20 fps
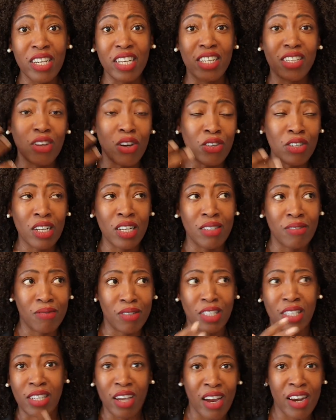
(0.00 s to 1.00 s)
It's on a
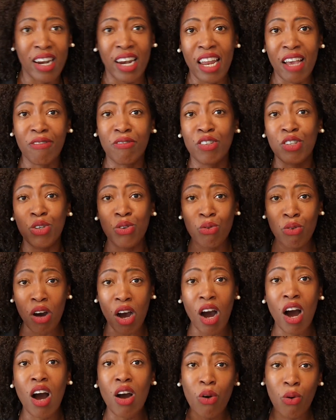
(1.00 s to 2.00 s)
certain level, you
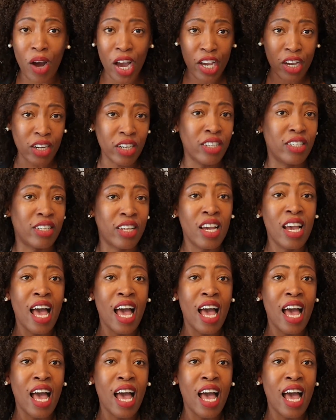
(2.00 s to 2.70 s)
are quite good.